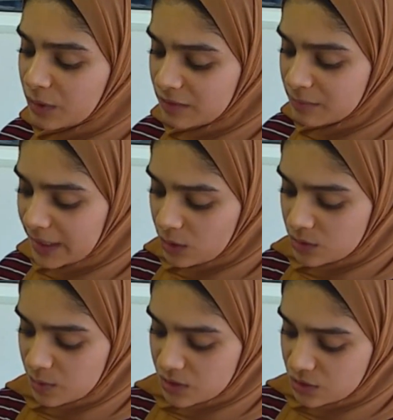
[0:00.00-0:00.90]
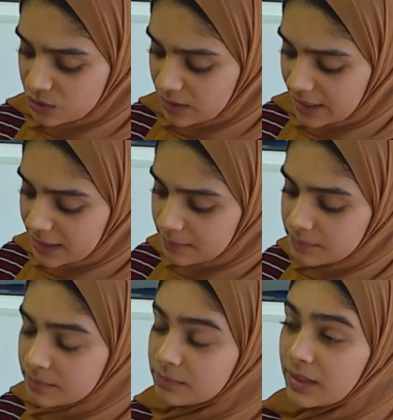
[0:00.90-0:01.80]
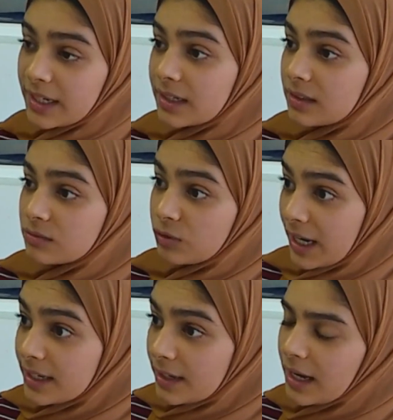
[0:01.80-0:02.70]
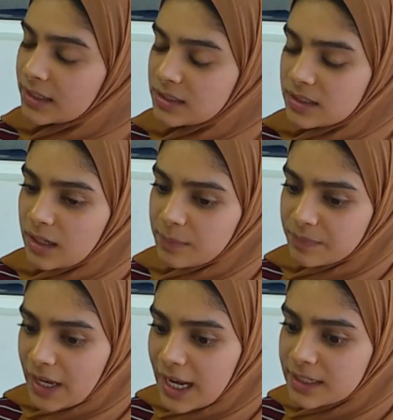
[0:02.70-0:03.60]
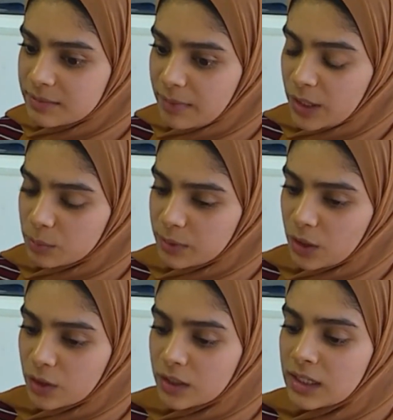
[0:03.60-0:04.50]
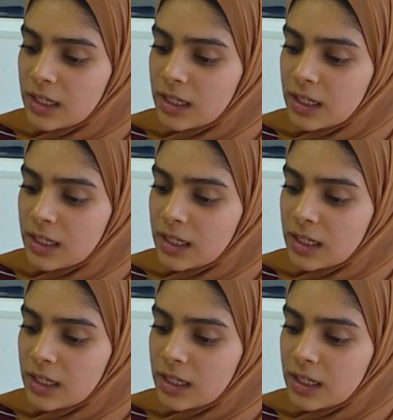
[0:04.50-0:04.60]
of my goals was to like write, and I had my own blog,